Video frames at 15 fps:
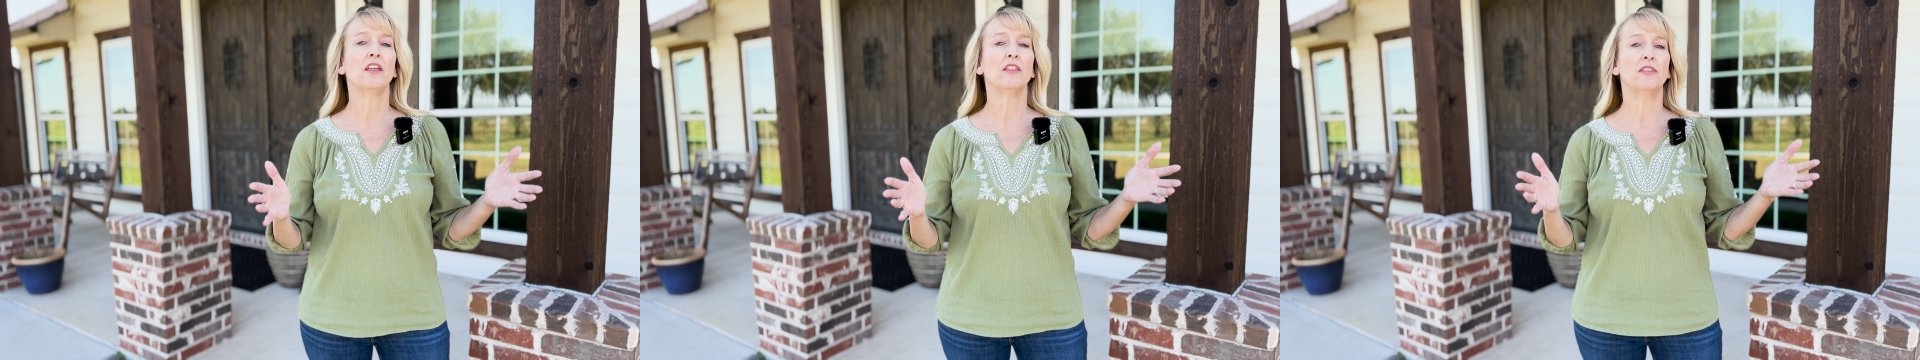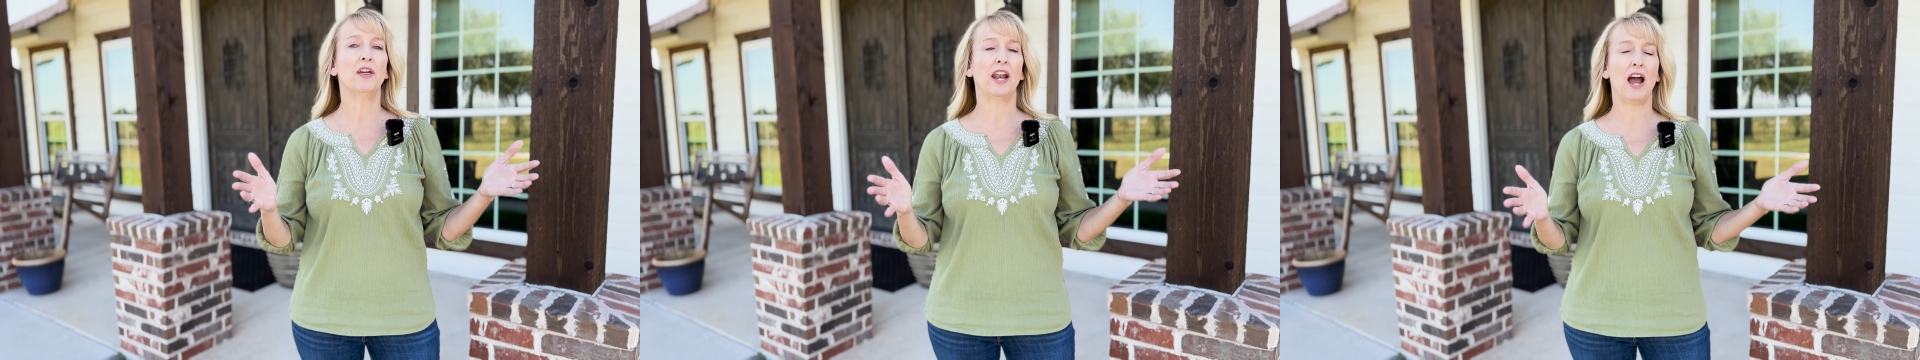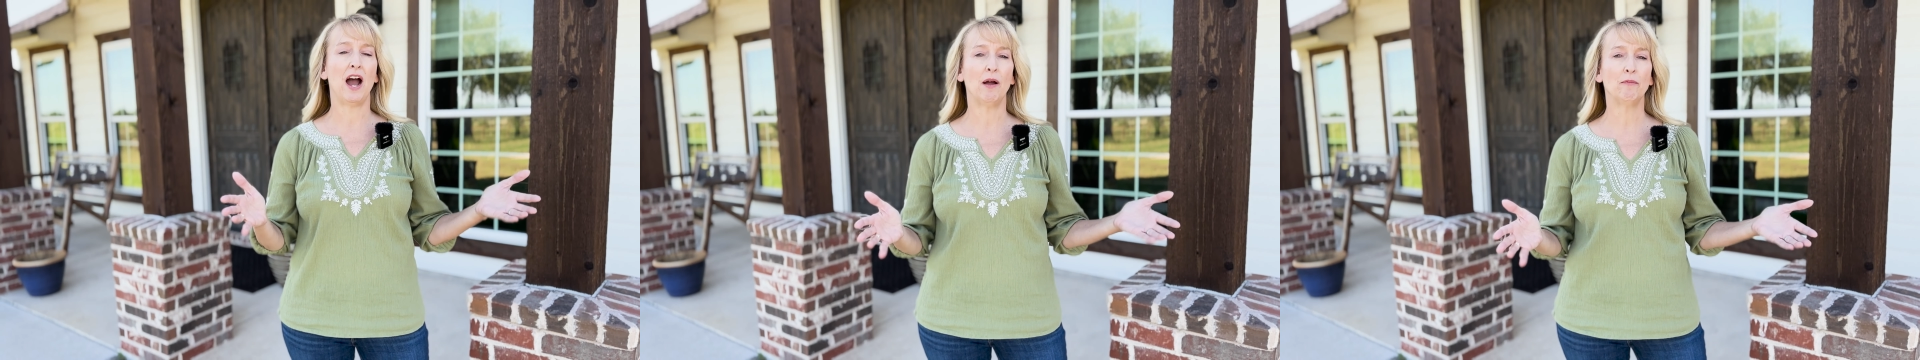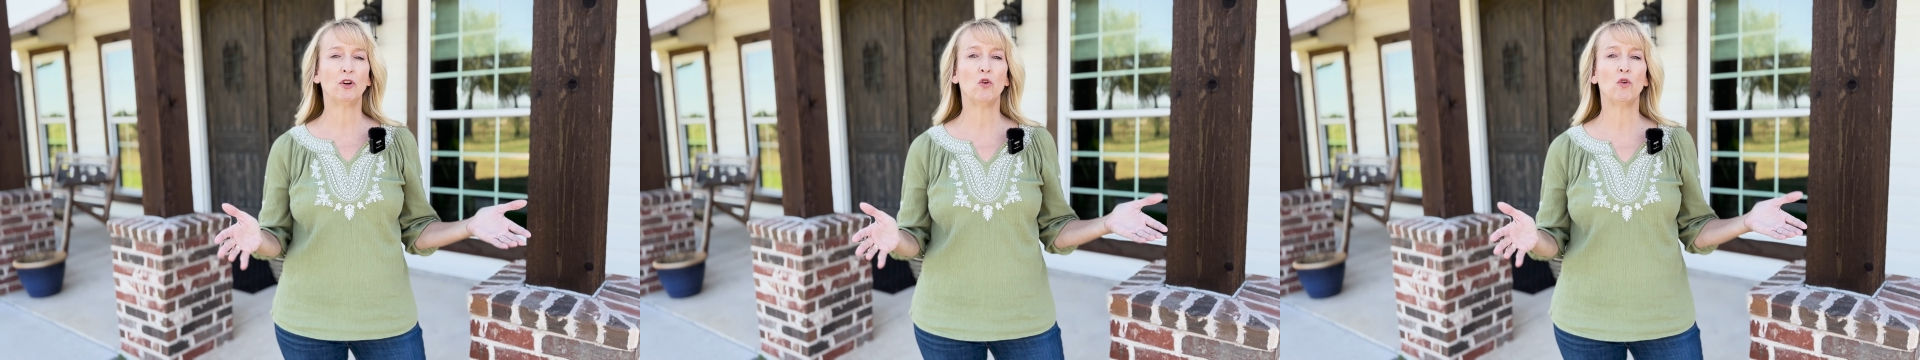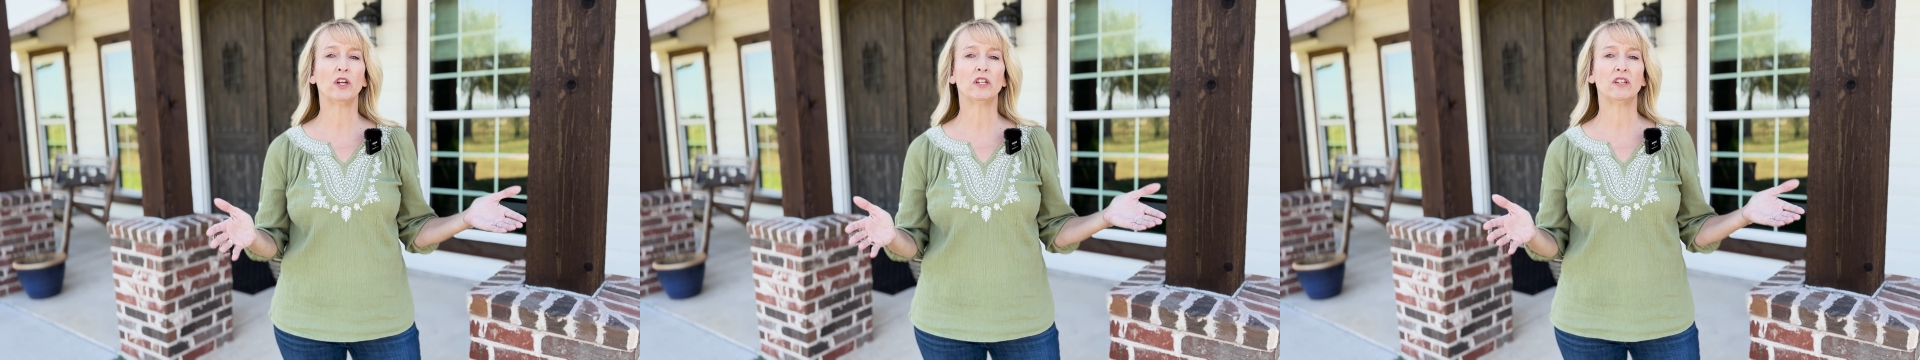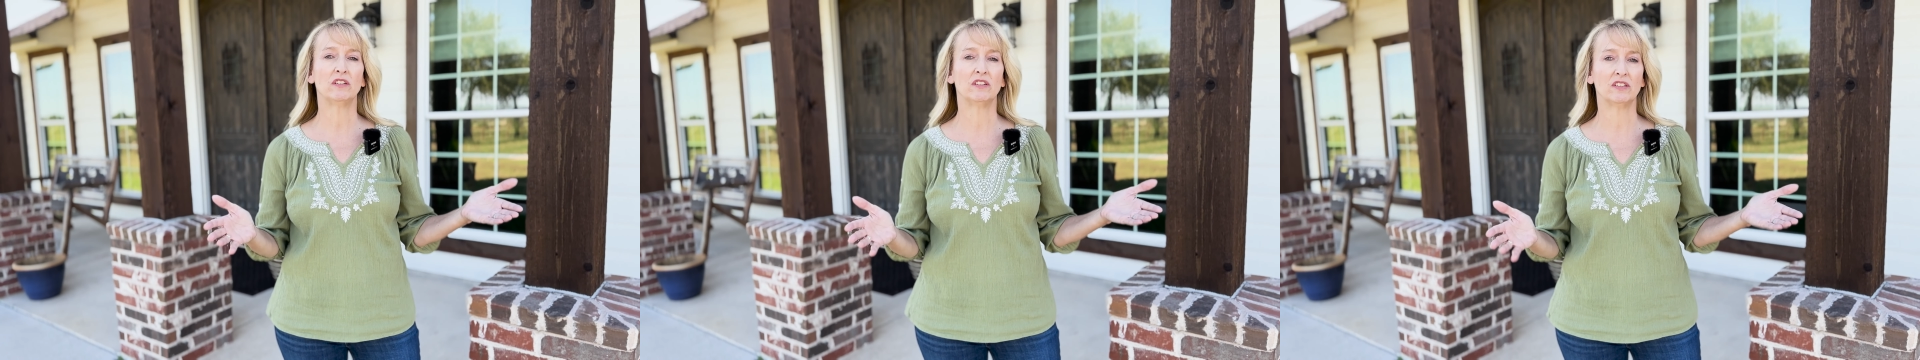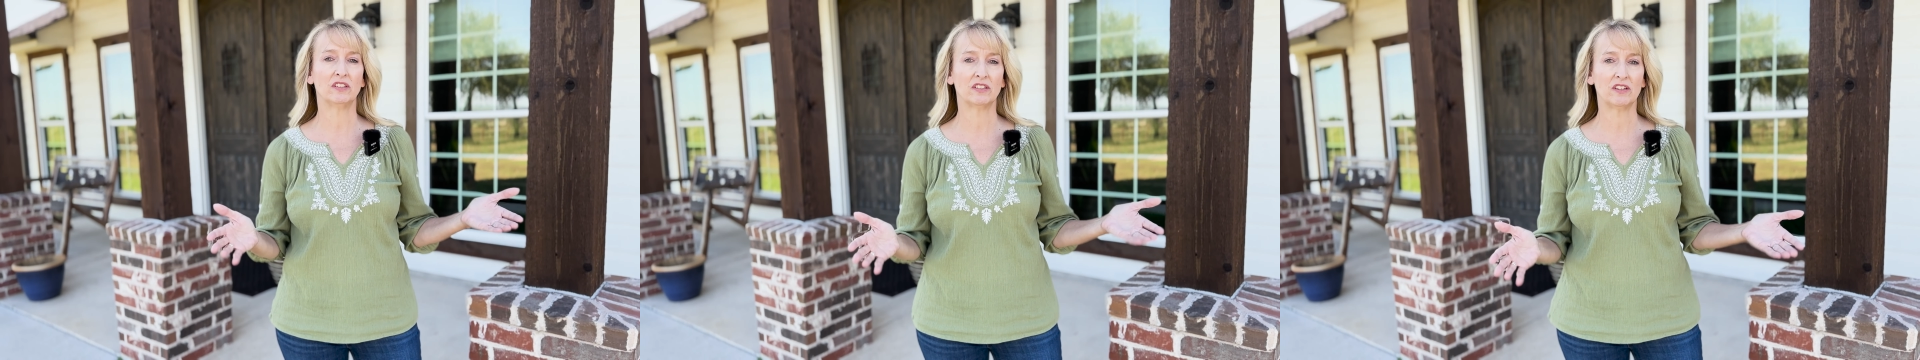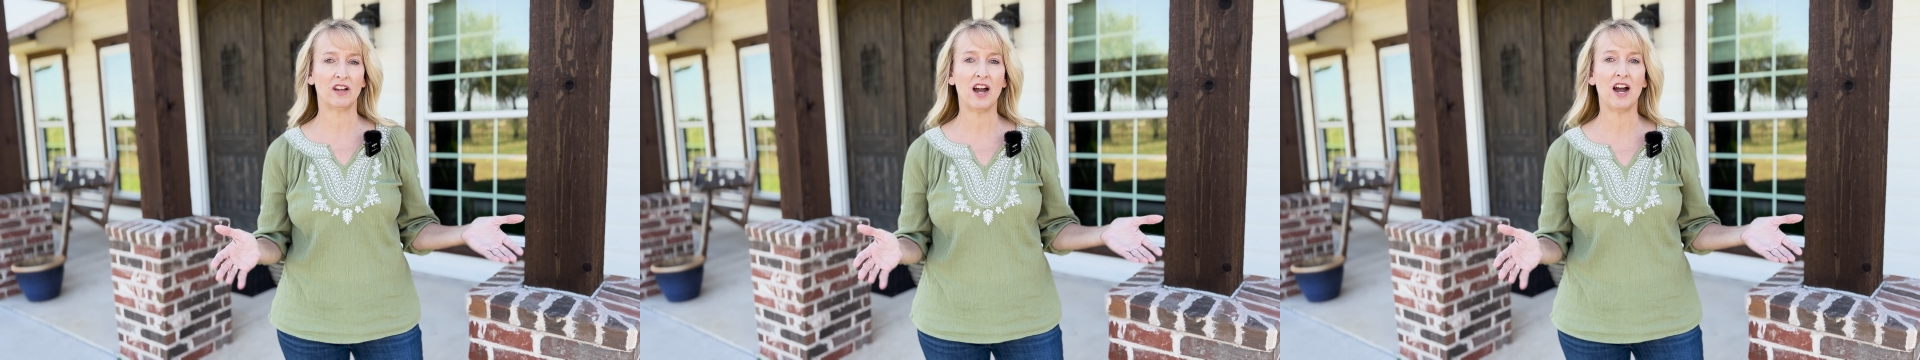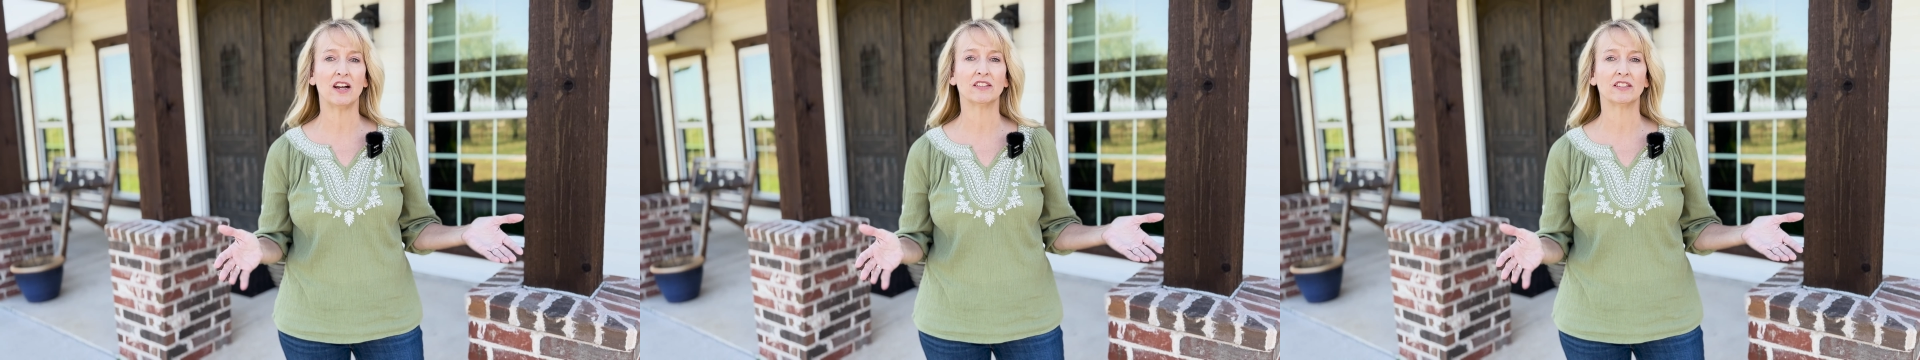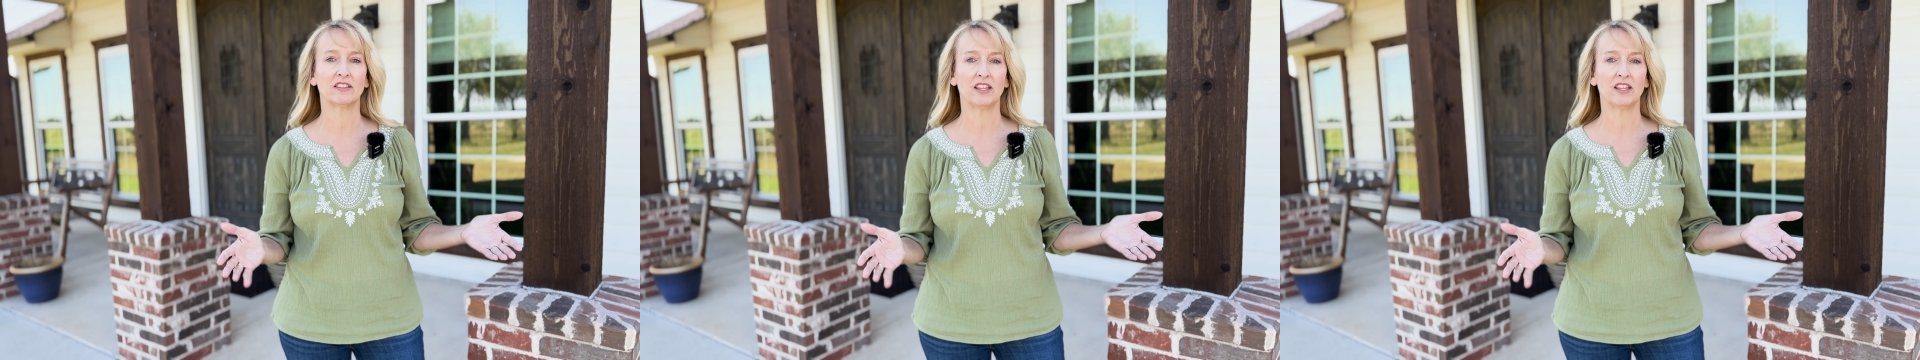that I'm going to discuss